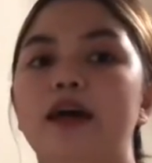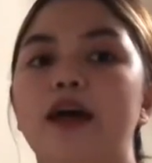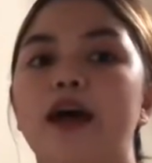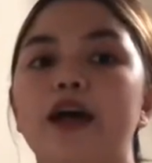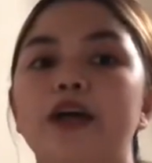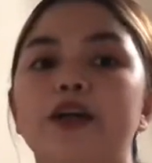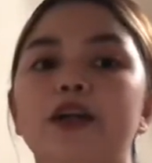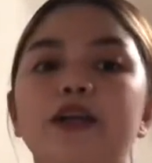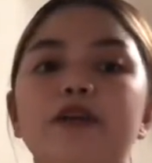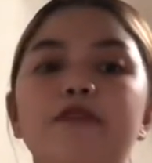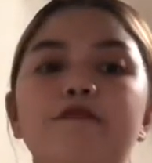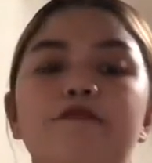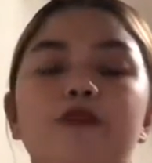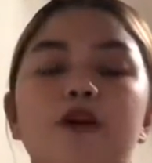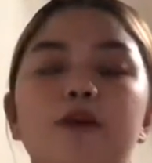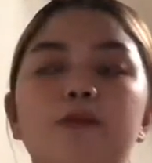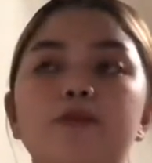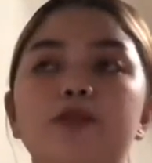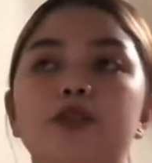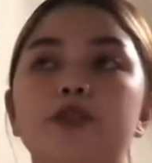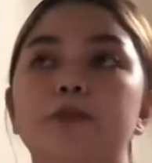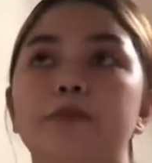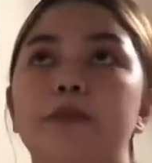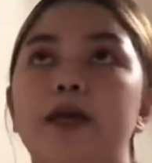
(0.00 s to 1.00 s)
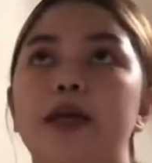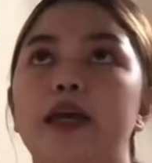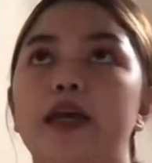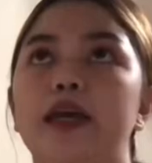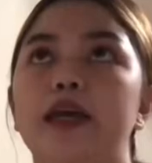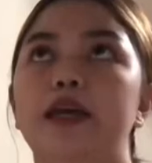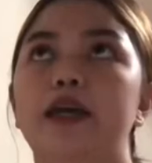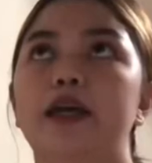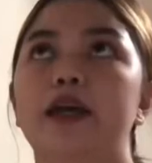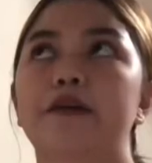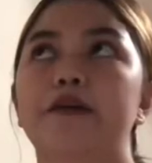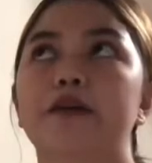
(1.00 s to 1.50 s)
our uniforms may
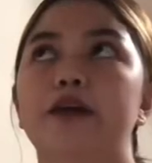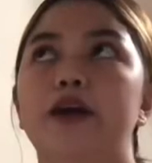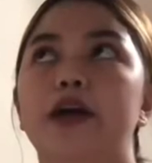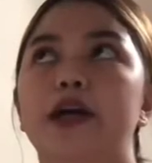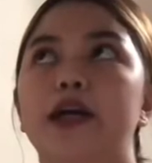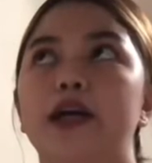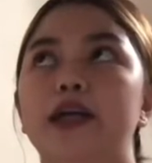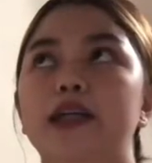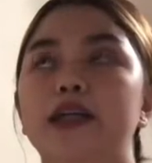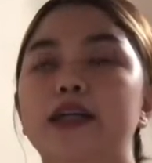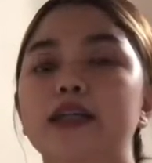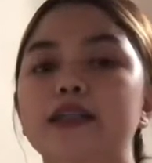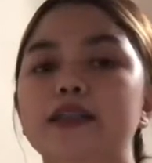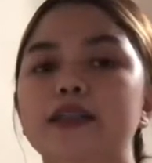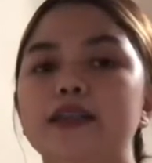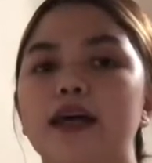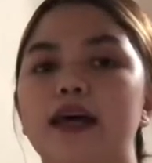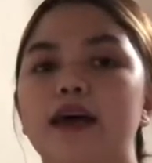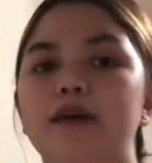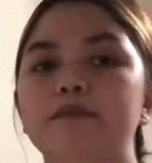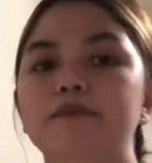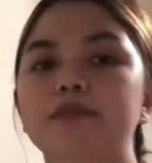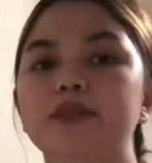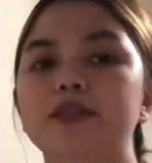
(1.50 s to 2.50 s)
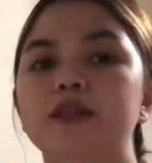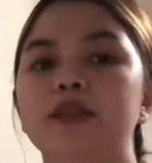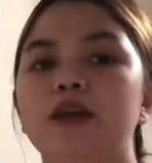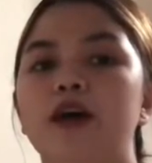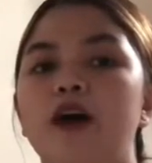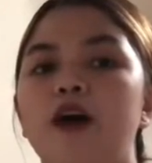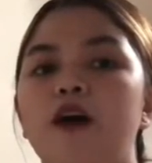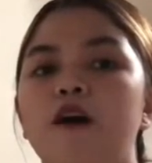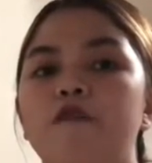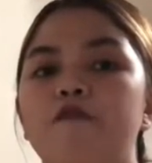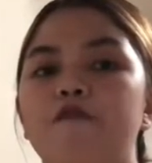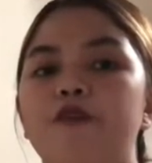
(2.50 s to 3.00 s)
carry organisms
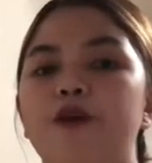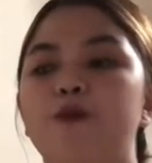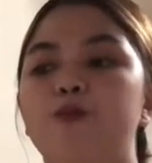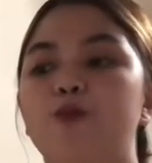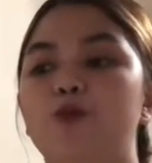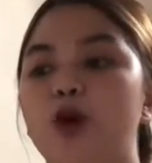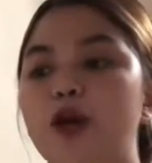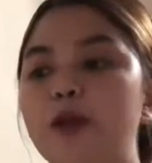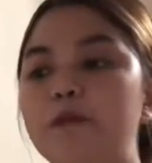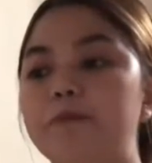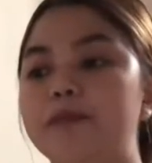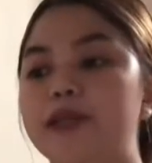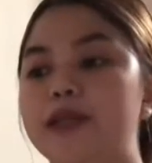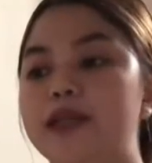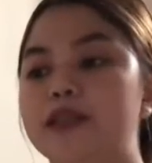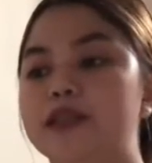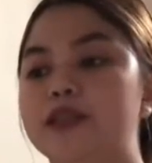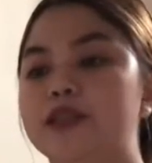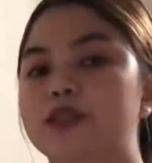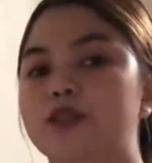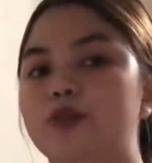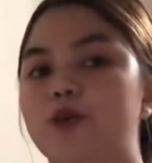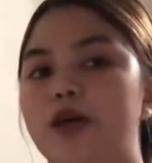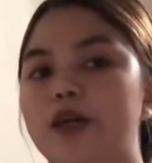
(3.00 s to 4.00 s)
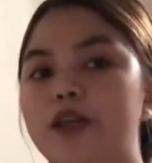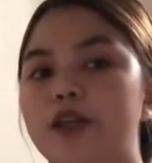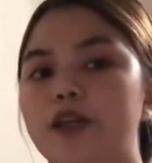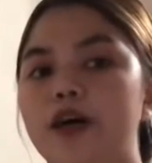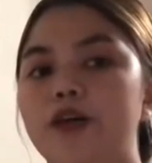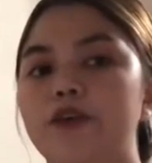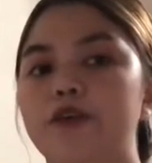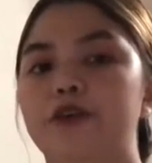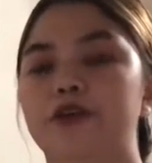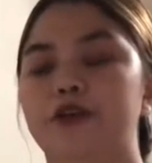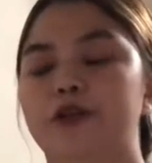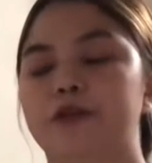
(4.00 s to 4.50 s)
from one place to
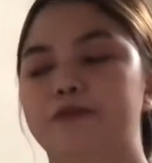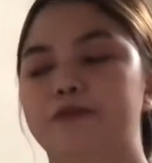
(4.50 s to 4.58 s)
another.